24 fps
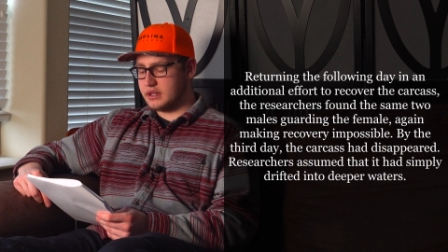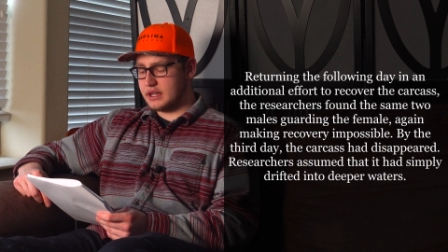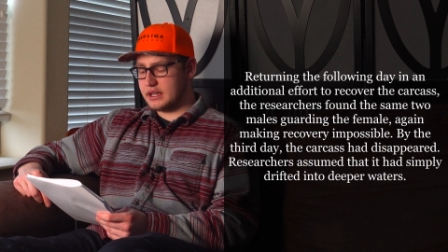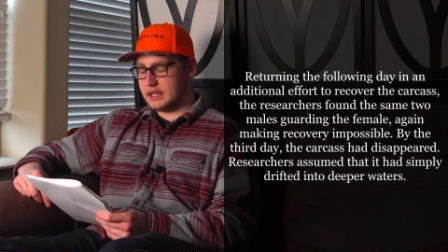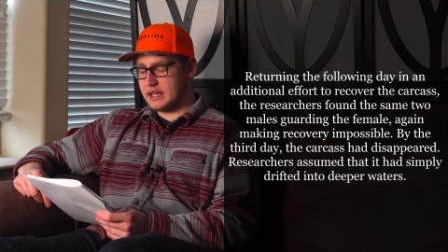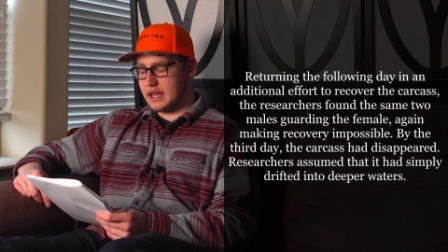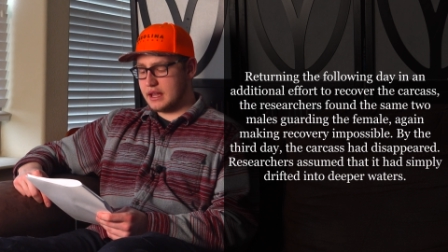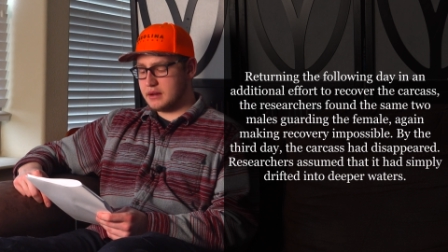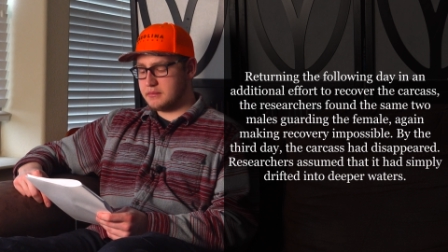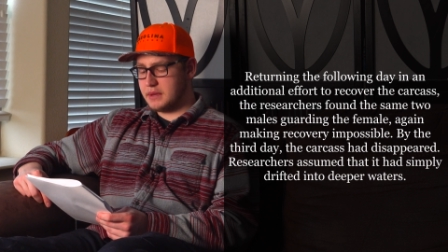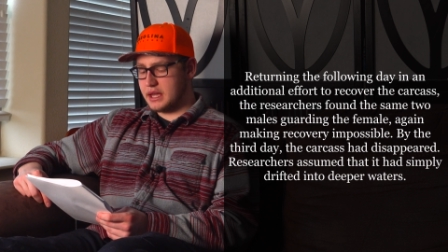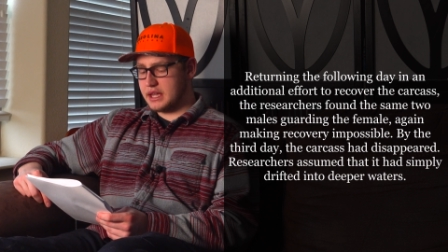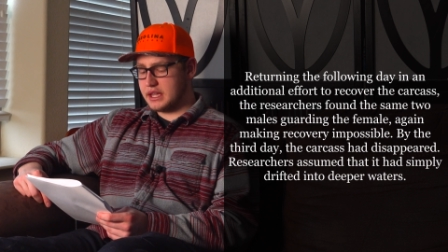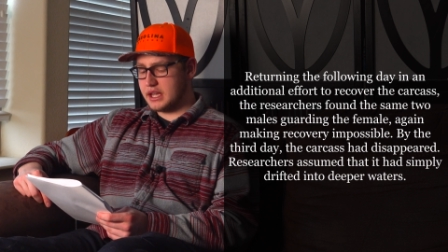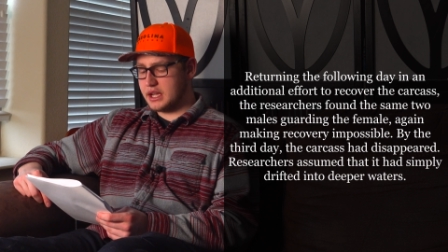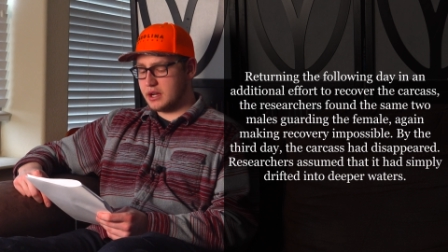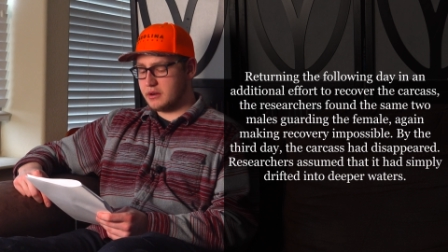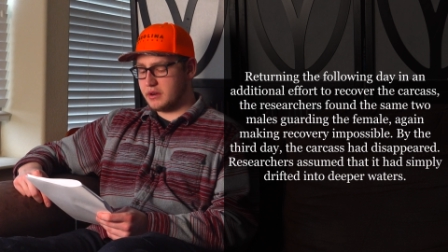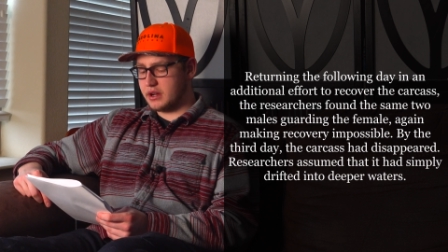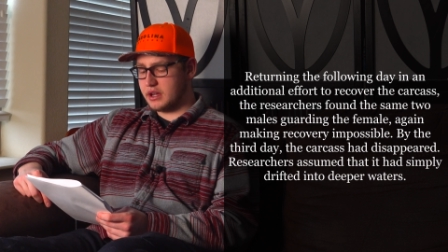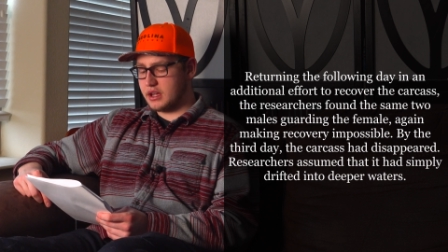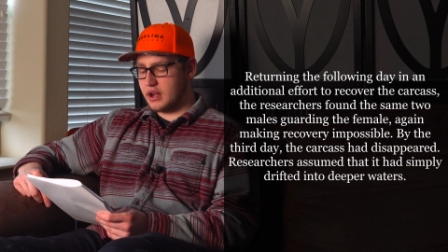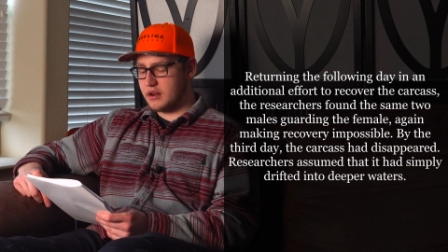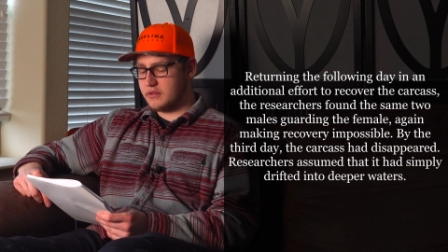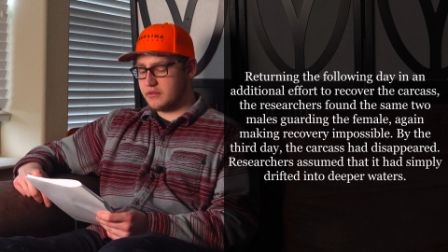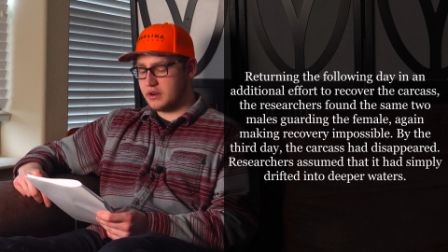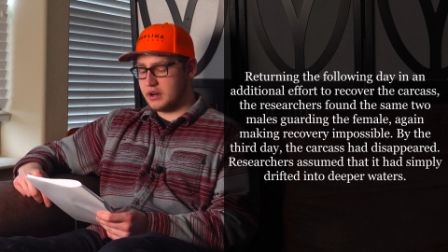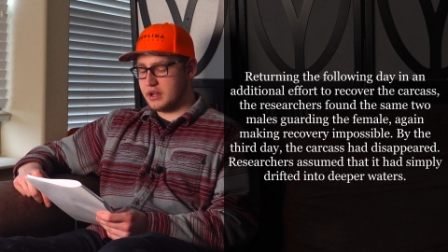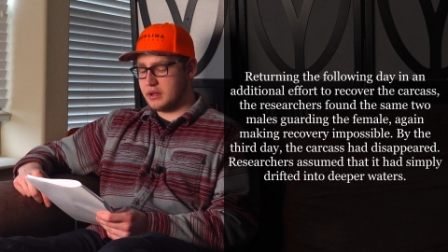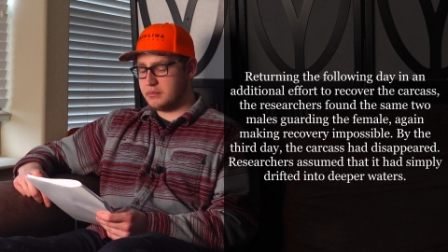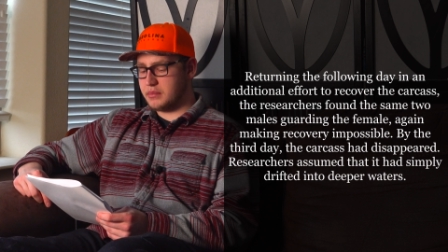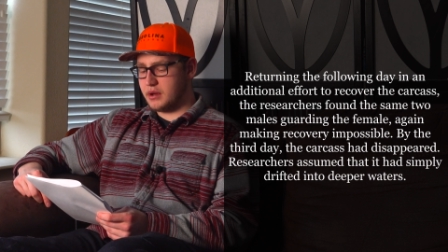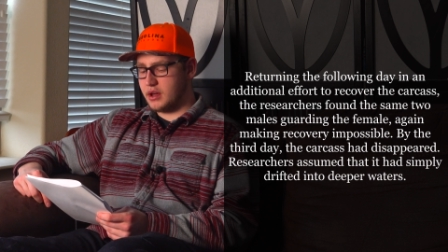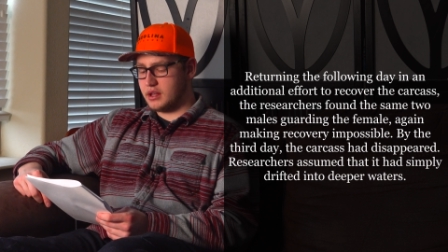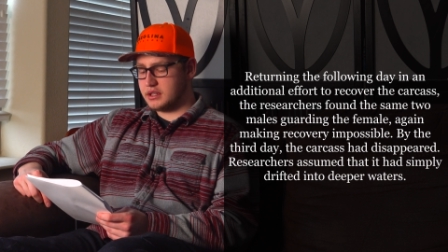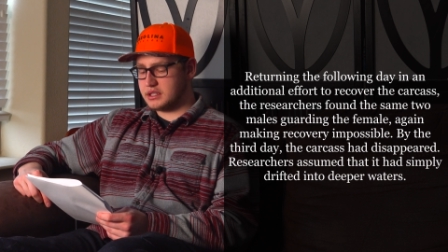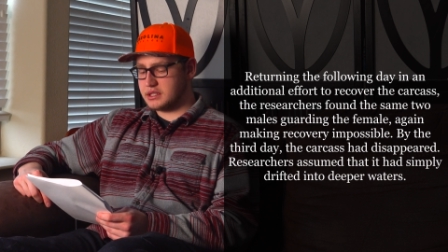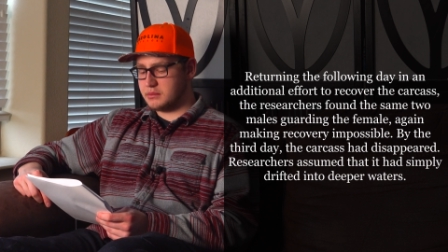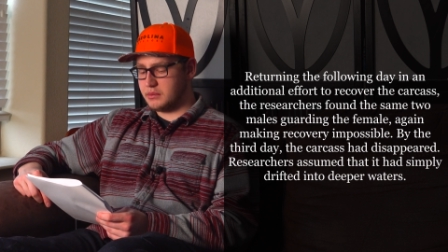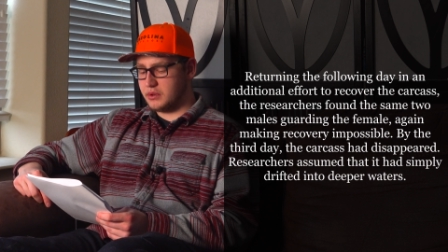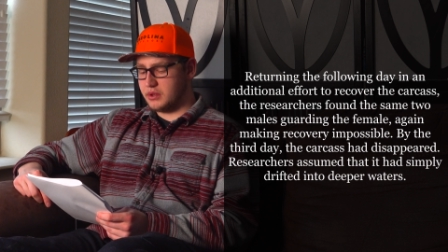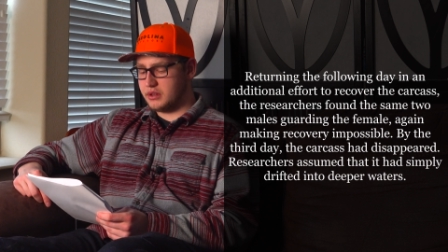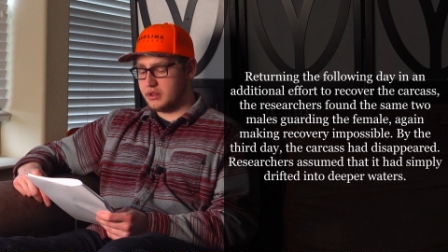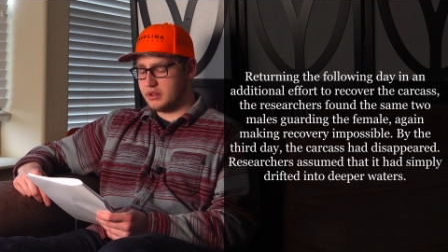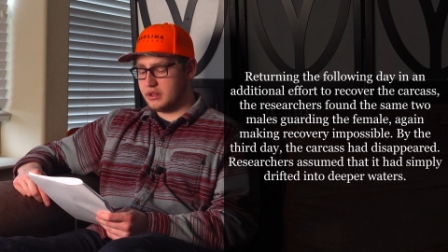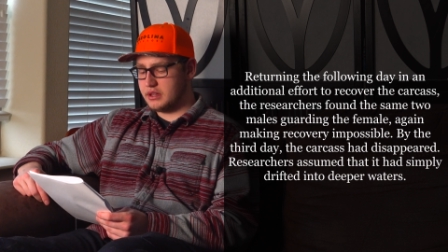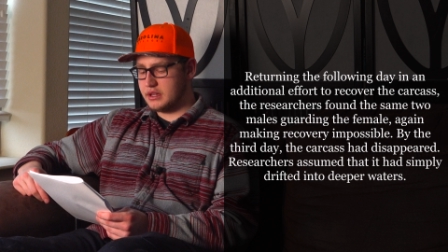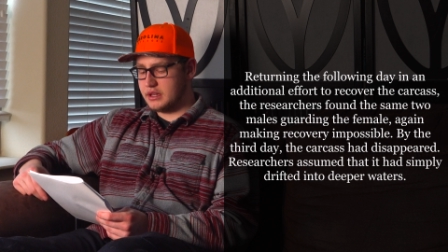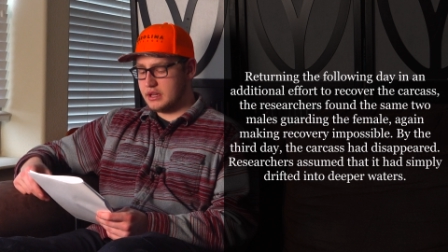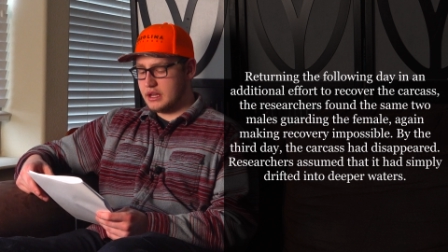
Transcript: again making recovery impossible.